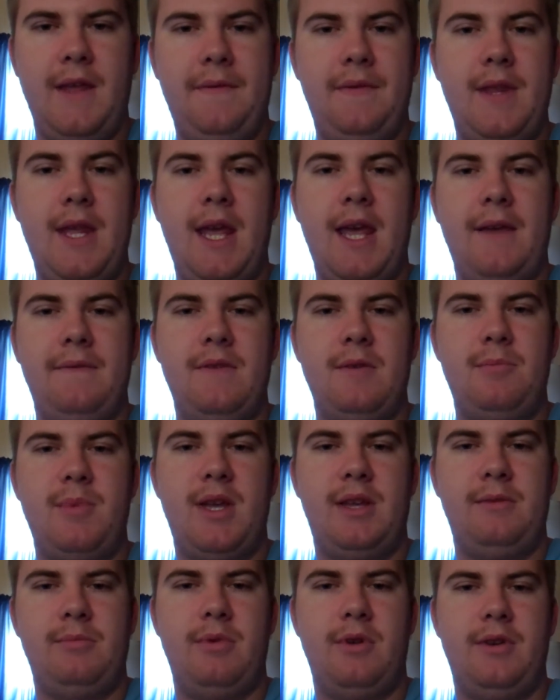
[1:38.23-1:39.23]
they have the
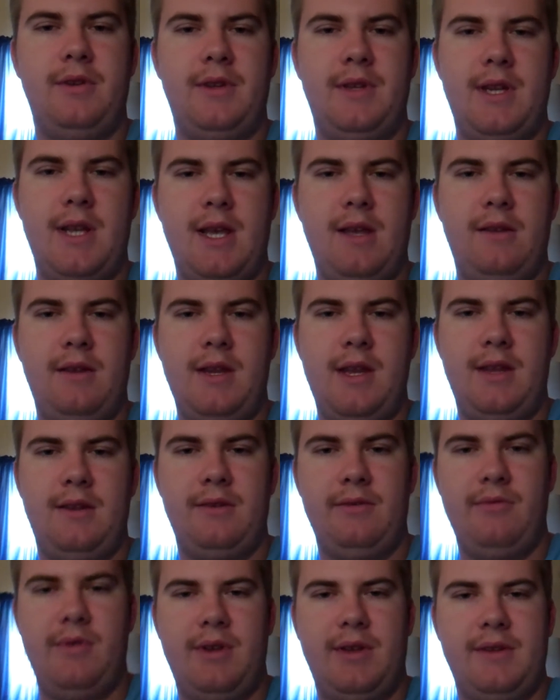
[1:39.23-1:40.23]
best personality
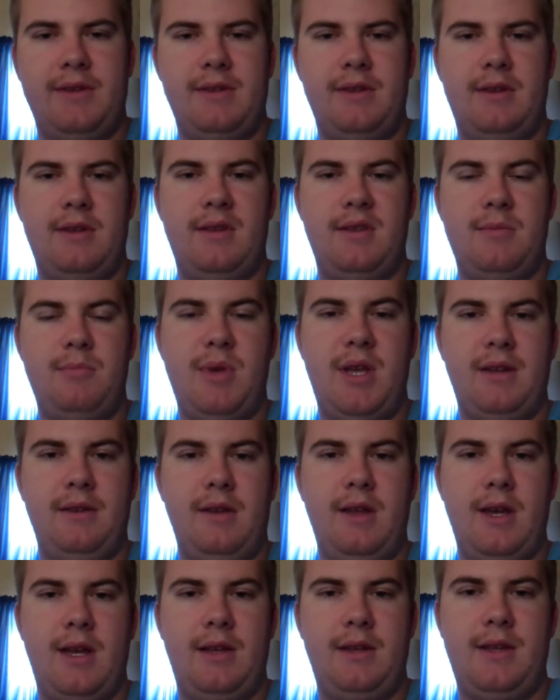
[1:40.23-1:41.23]
as well as the best
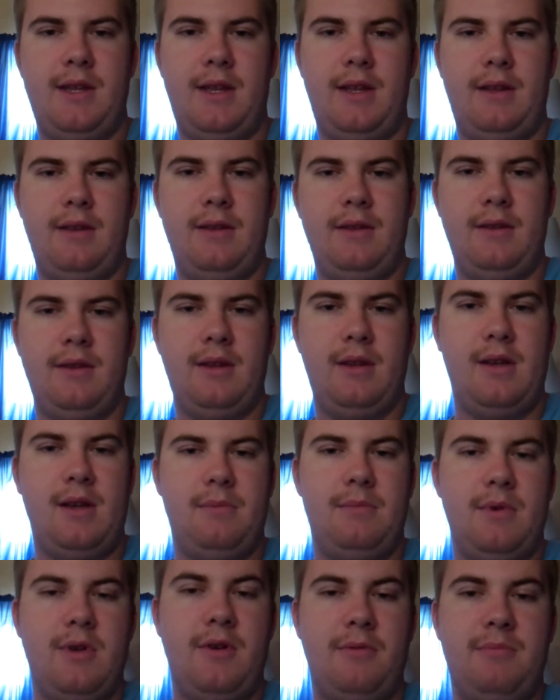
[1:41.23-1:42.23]
content. And
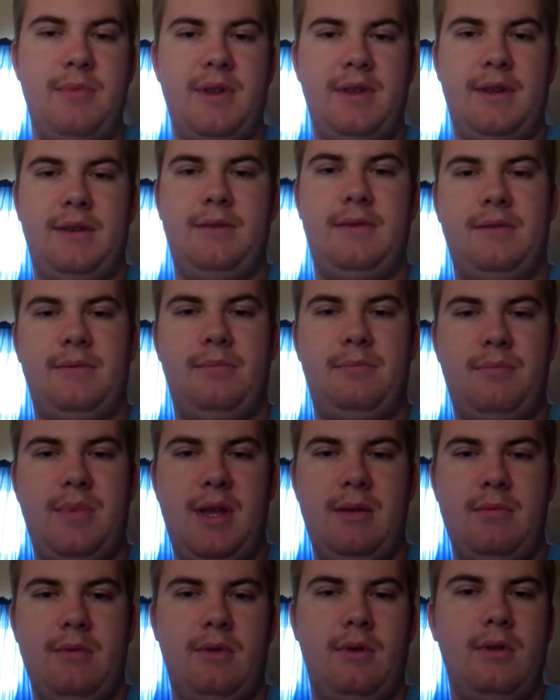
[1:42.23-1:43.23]
I'm no missing
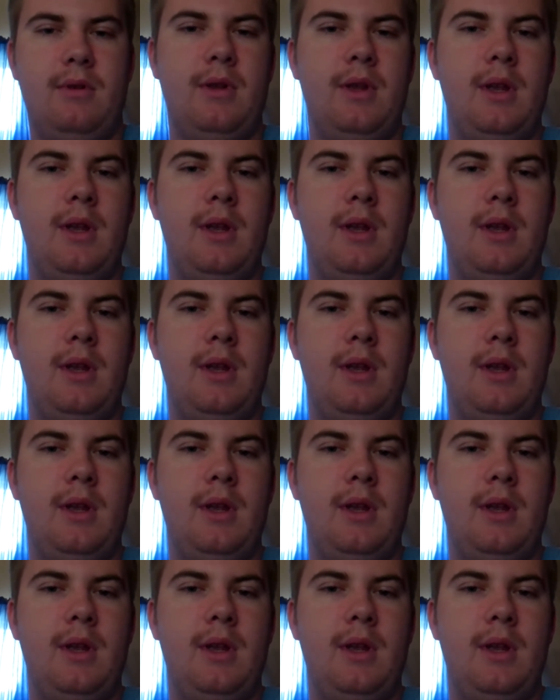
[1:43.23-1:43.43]
people.